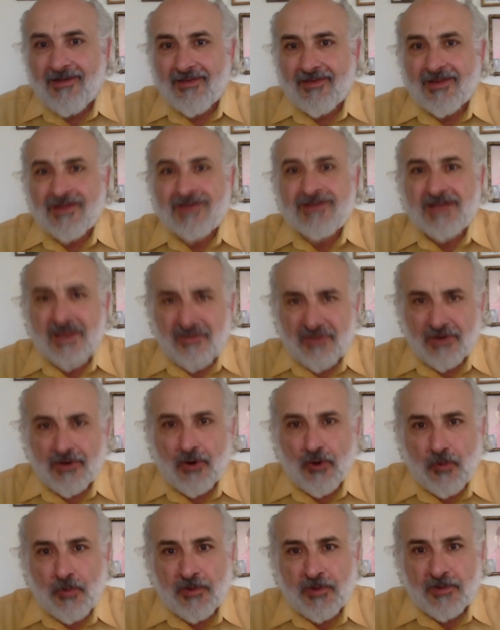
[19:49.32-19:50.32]
Let's have an
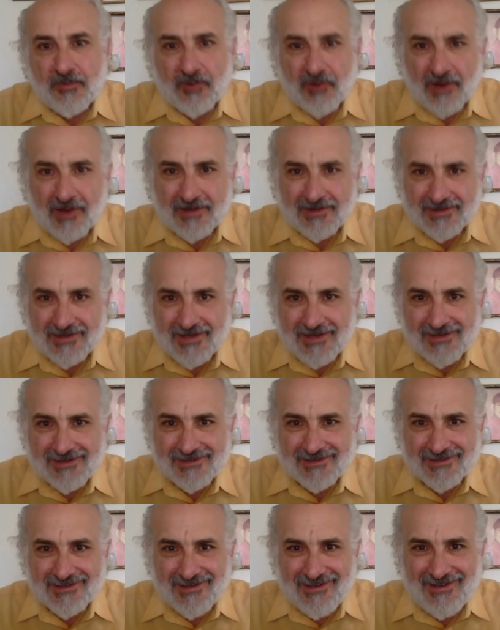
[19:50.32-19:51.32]
open
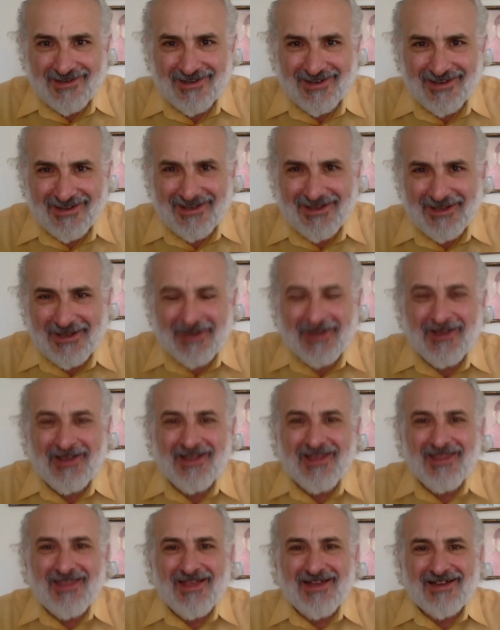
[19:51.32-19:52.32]
process
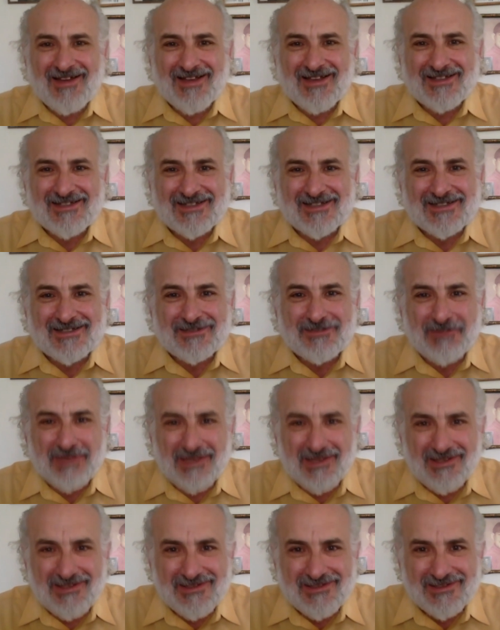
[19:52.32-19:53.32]
that gets us
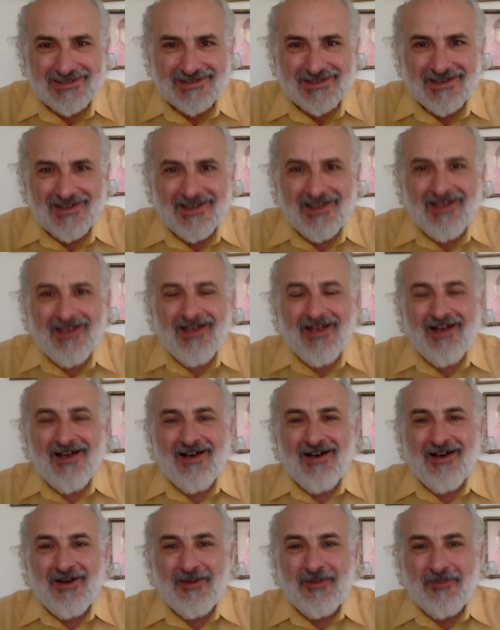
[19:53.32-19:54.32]
peace.
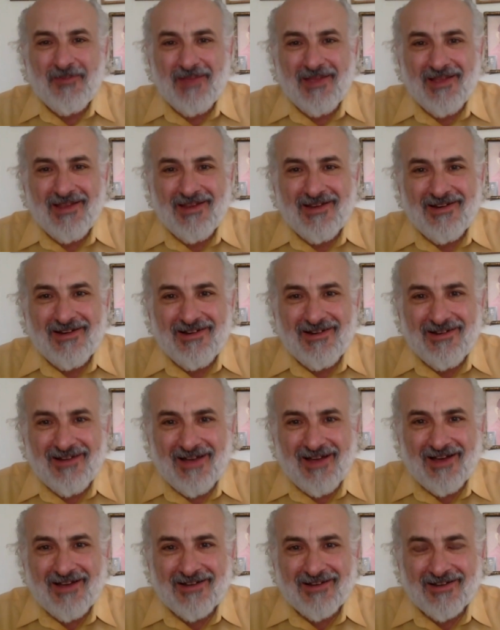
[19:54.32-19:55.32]
and
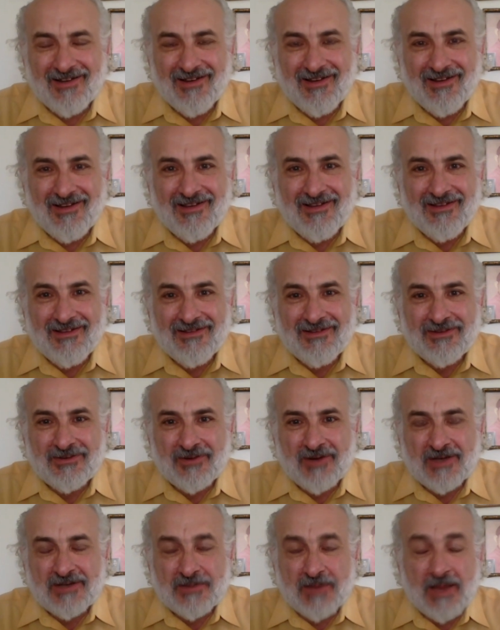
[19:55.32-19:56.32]
not a
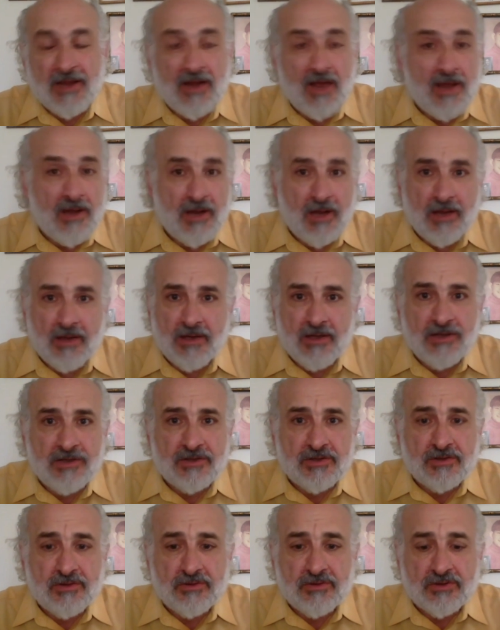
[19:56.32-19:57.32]
deranged. And
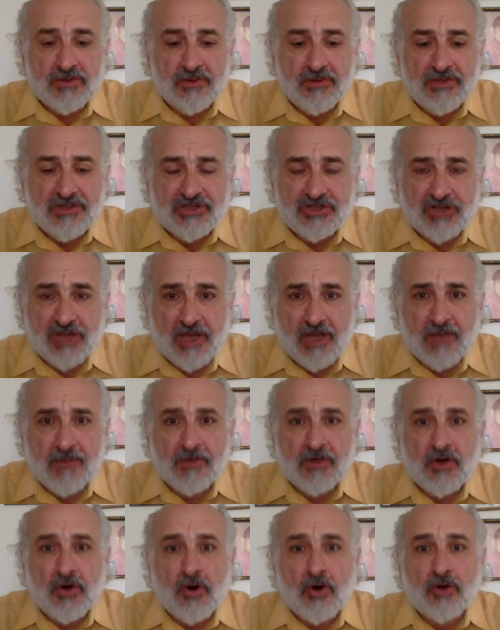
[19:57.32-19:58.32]
to his
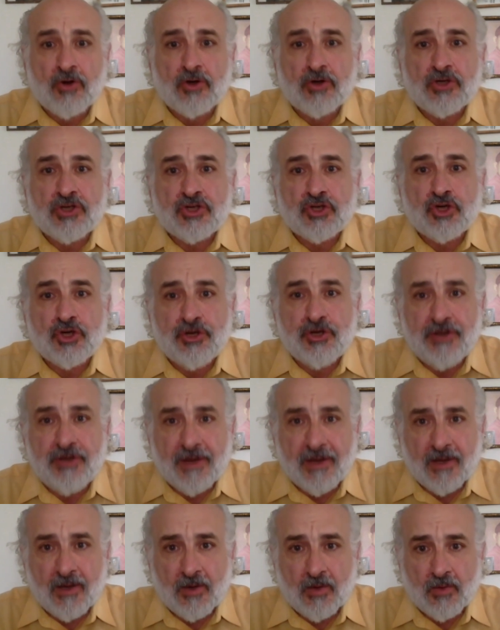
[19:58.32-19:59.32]
shame, Carter turned
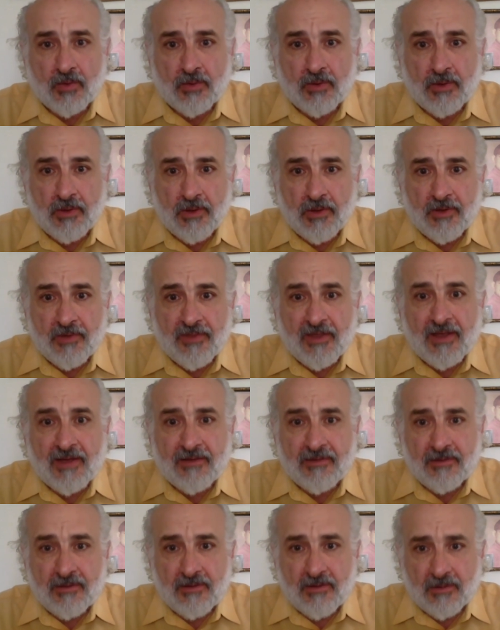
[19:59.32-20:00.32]
down
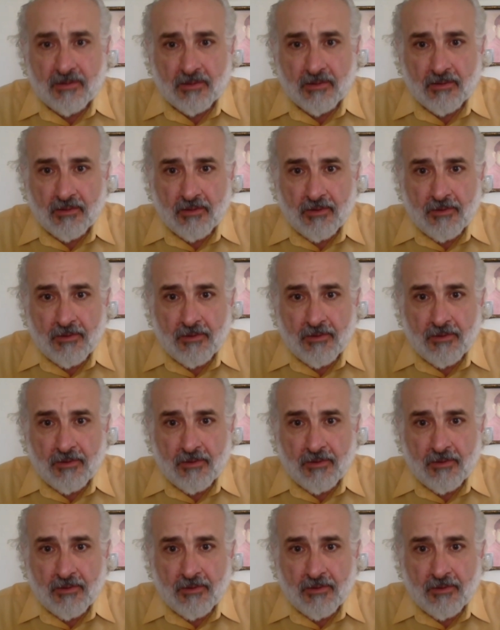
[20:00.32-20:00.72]
that deal.